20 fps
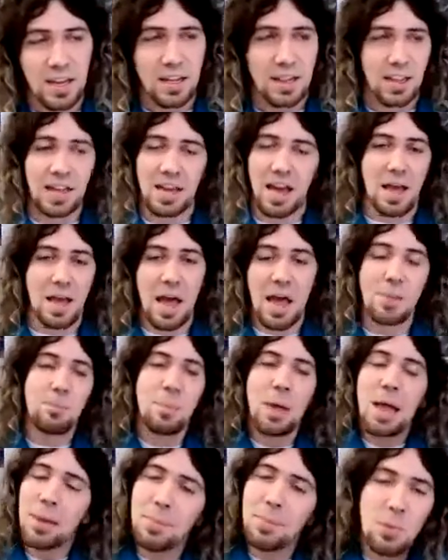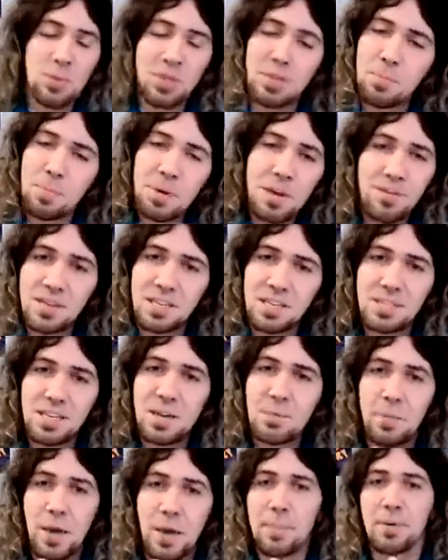And maybe with the
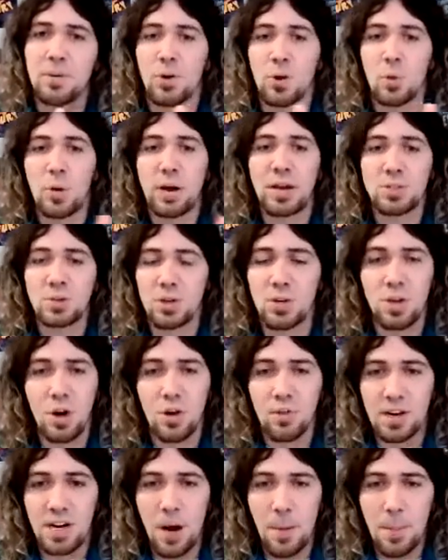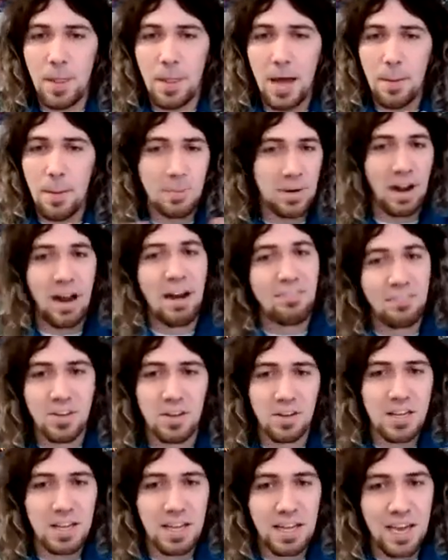PVC, maybe there are ways you can overcome that. But I
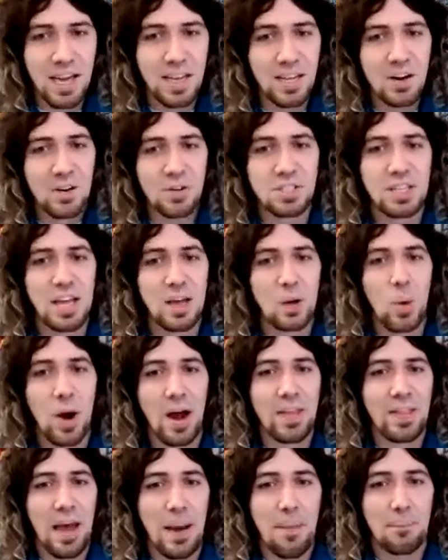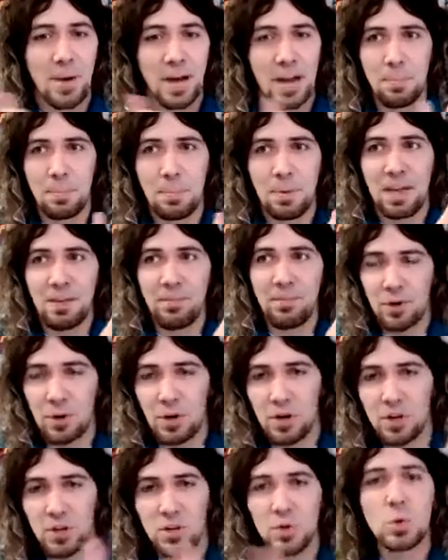feel you. Like I can understand why that might be,
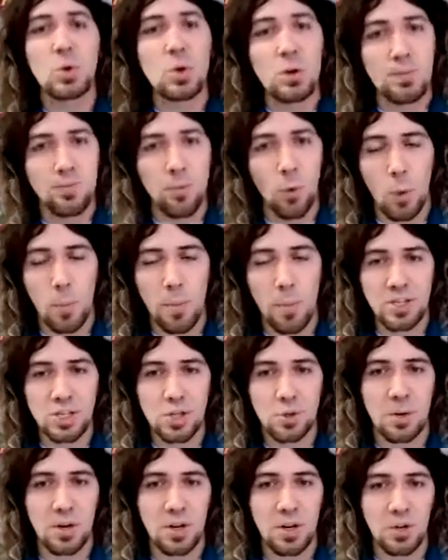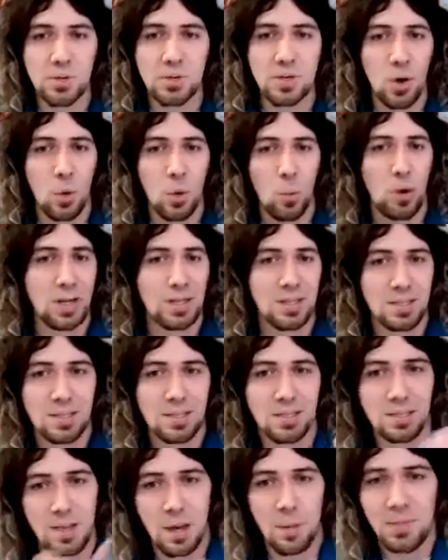for a uniform instrument, you don't want
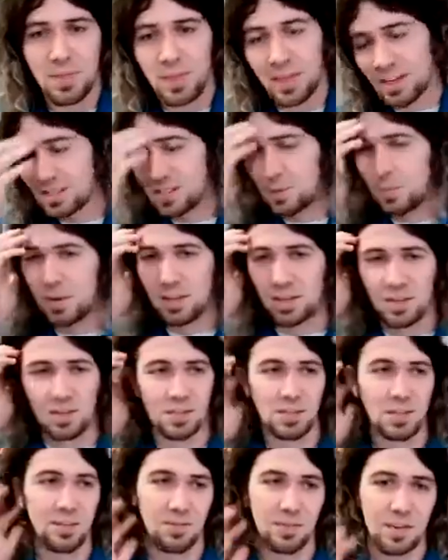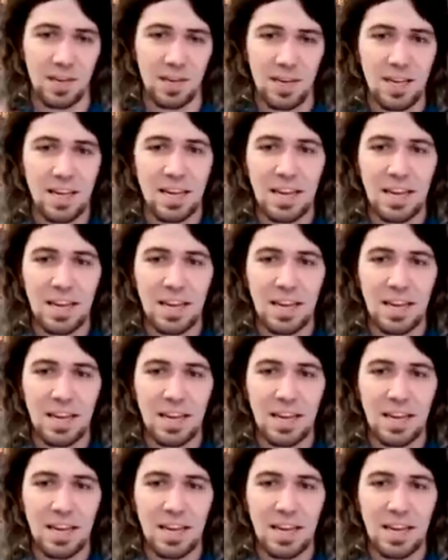some things to be a little different,